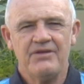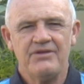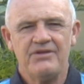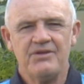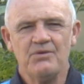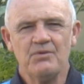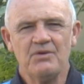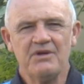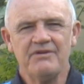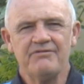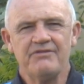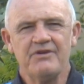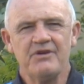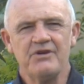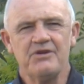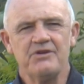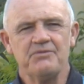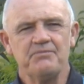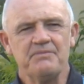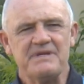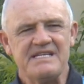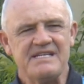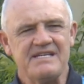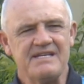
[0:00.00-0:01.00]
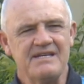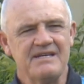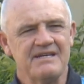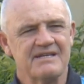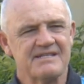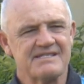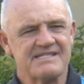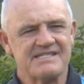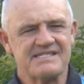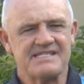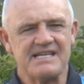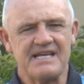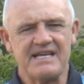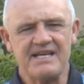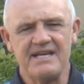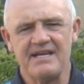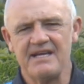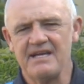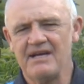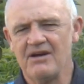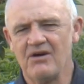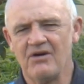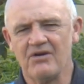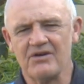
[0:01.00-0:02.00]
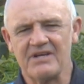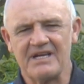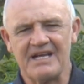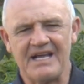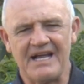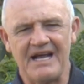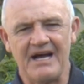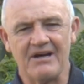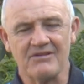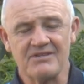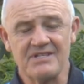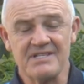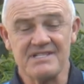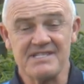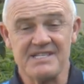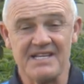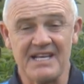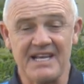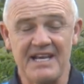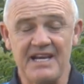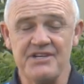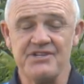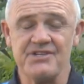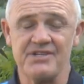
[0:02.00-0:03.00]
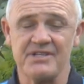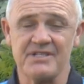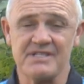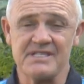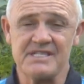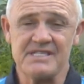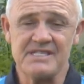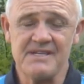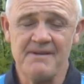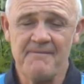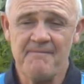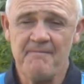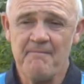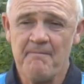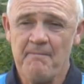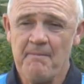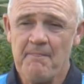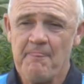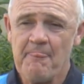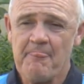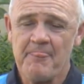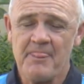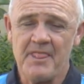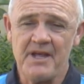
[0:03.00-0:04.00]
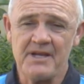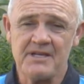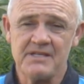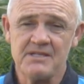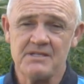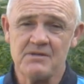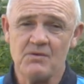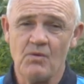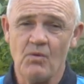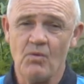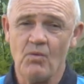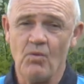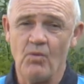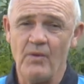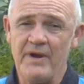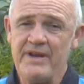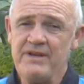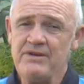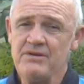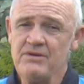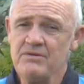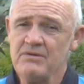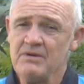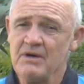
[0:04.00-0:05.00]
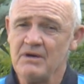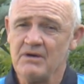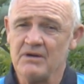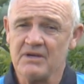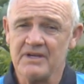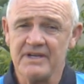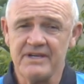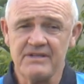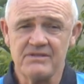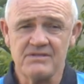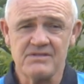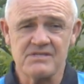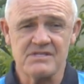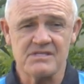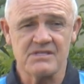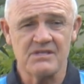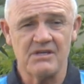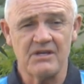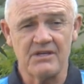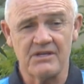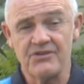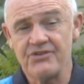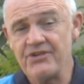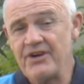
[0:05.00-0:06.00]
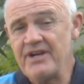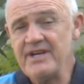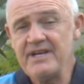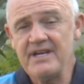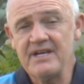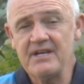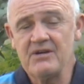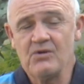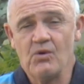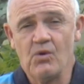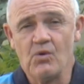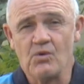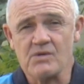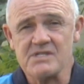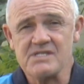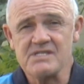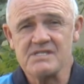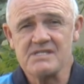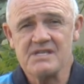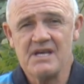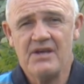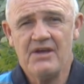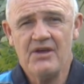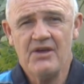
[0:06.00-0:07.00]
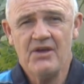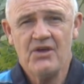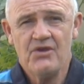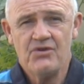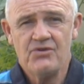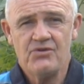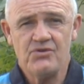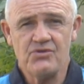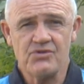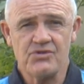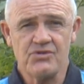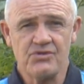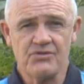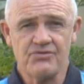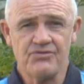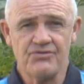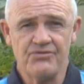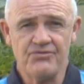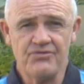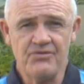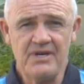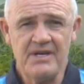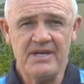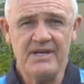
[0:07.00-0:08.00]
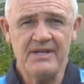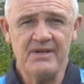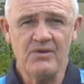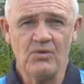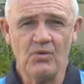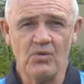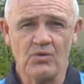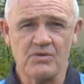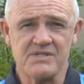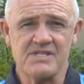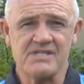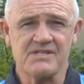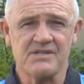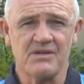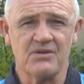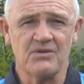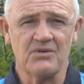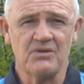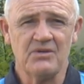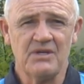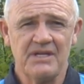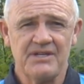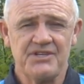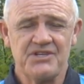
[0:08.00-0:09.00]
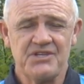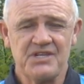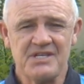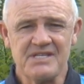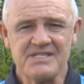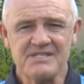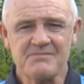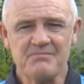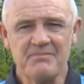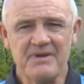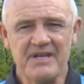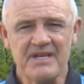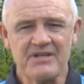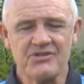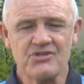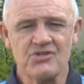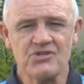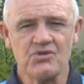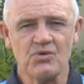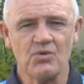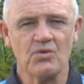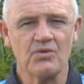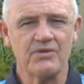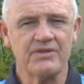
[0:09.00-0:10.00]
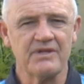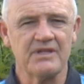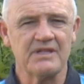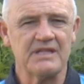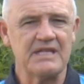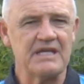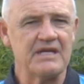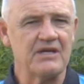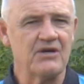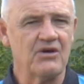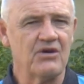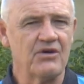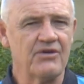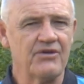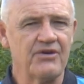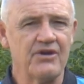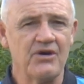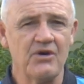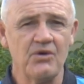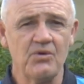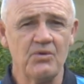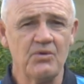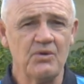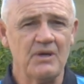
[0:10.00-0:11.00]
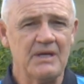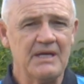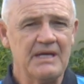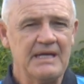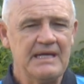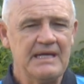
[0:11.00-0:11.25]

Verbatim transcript: You will have heard me say on countless occasions that when you are going to start training a horse, you should really also just make sure that there are no